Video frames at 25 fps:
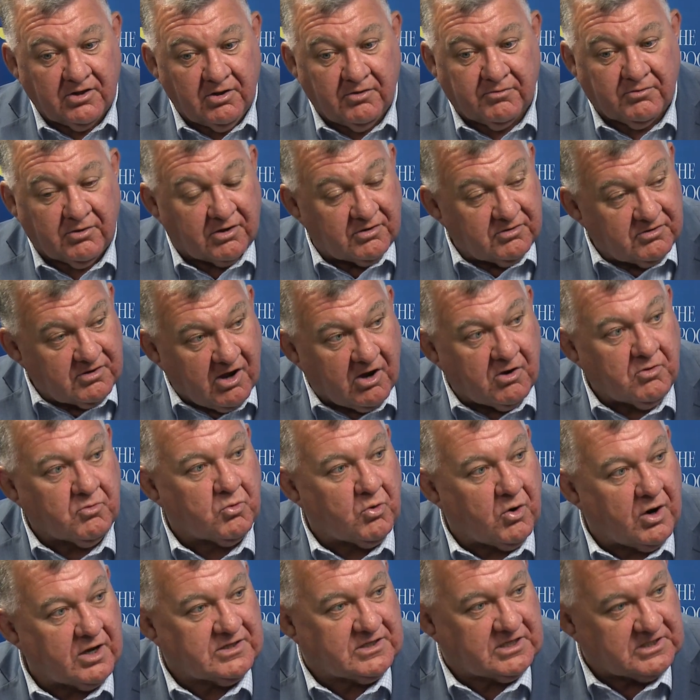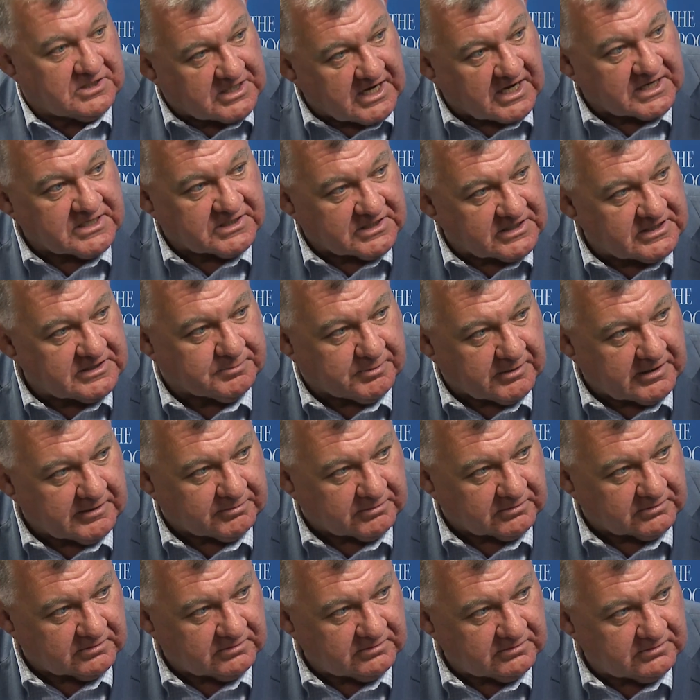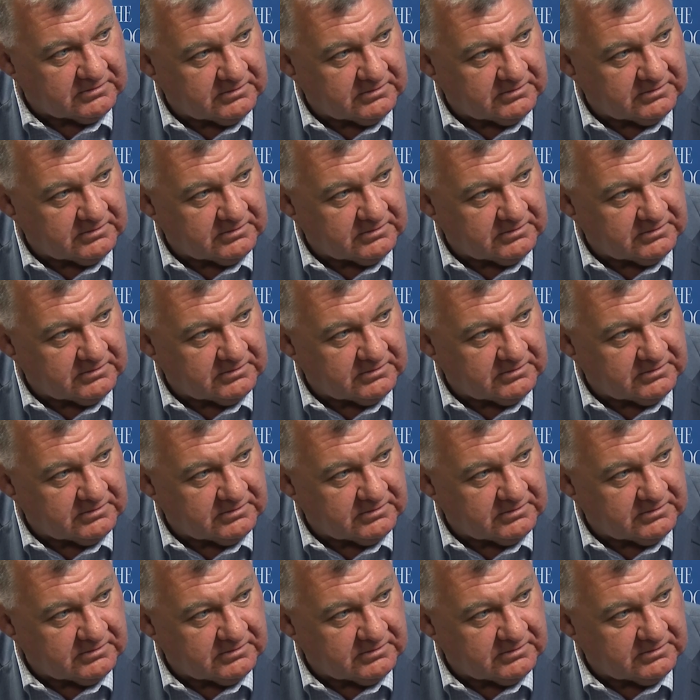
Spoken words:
you've got no right to judge these people.